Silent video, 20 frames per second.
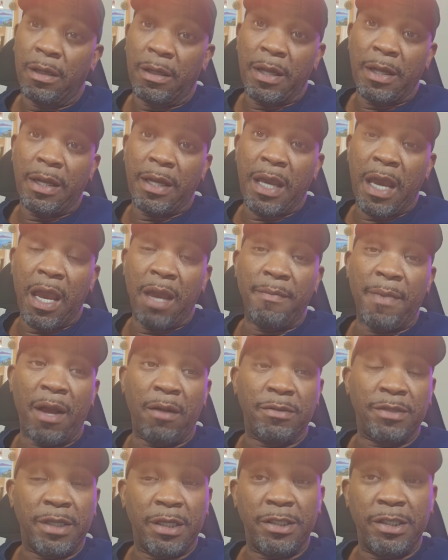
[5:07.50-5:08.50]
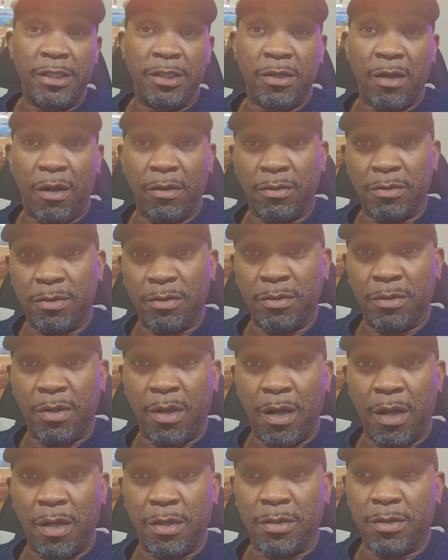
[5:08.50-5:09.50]
Lady came out, said she saw
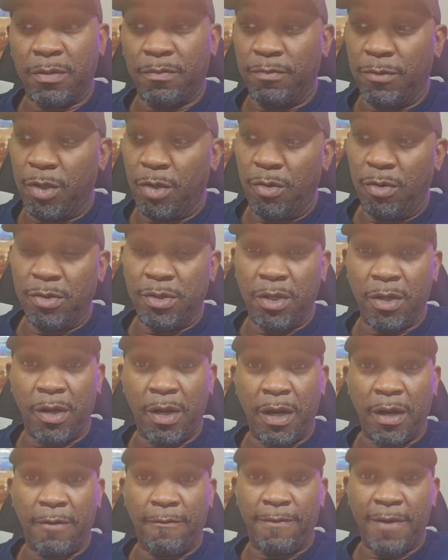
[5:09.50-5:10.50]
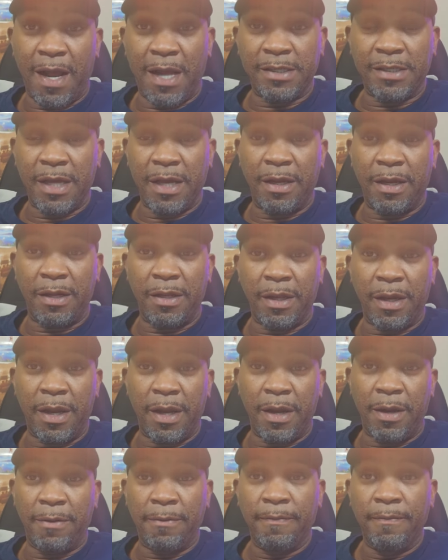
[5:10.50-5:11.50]
uh, some dudes looking at a flashlight under
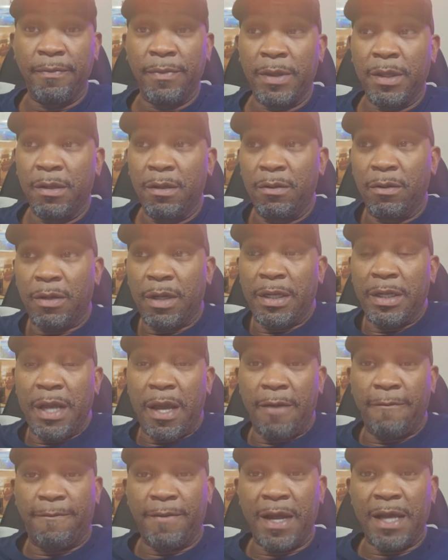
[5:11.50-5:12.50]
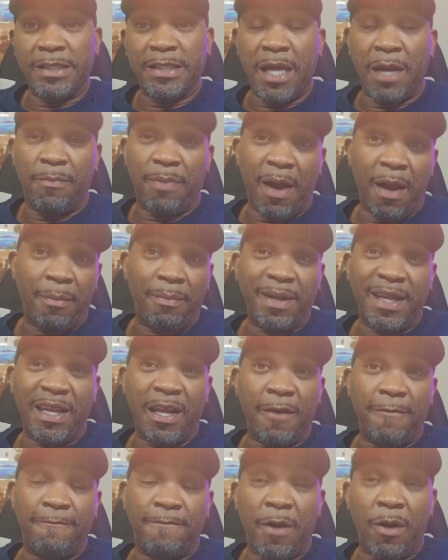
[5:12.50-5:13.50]
there. The lady had a flashlight, probably
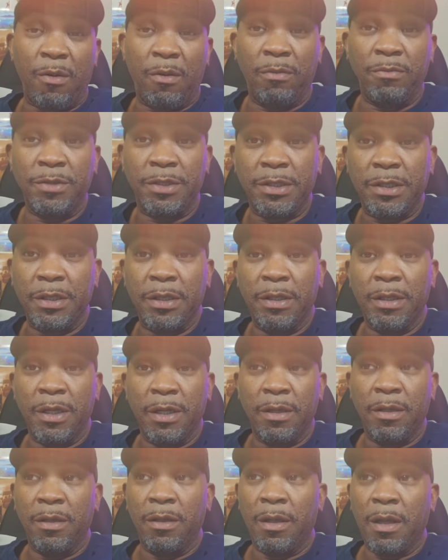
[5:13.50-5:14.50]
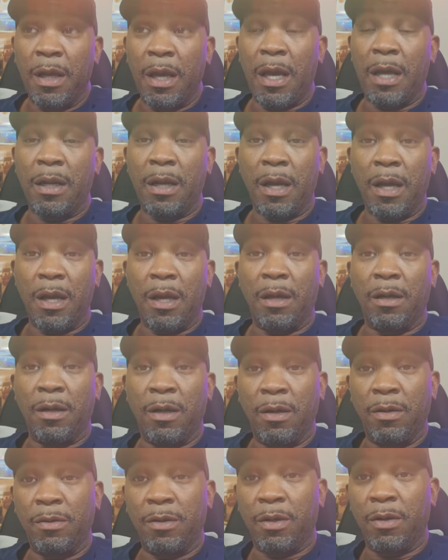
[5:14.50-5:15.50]
their phones, and uh,
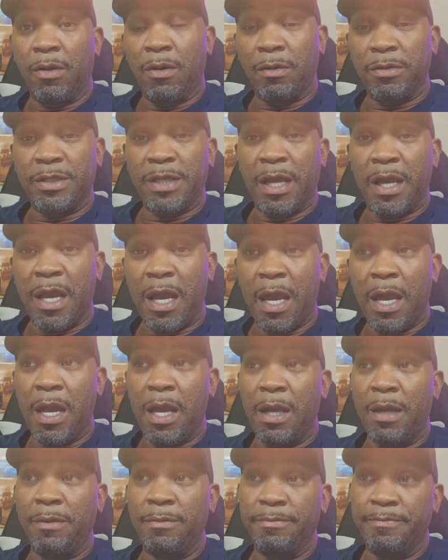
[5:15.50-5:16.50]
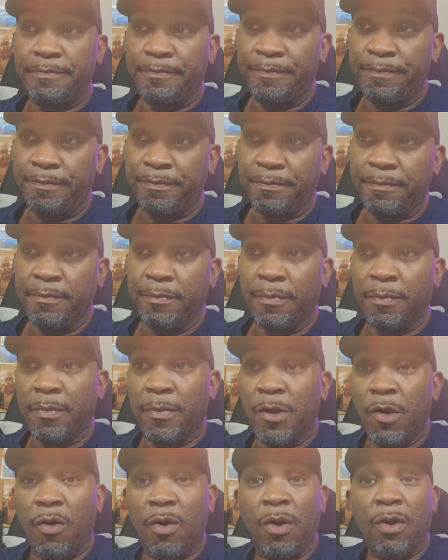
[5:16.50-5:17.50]
heard the girl say, hey,
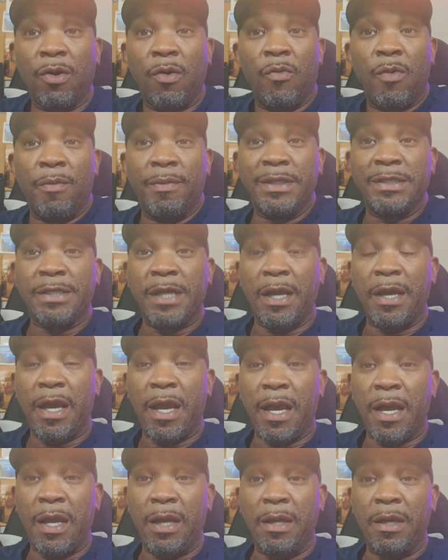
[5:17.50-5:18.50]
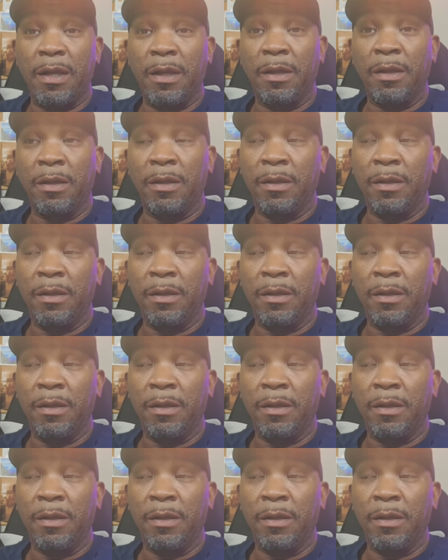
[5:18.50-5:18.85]
or heard a woman say, hey,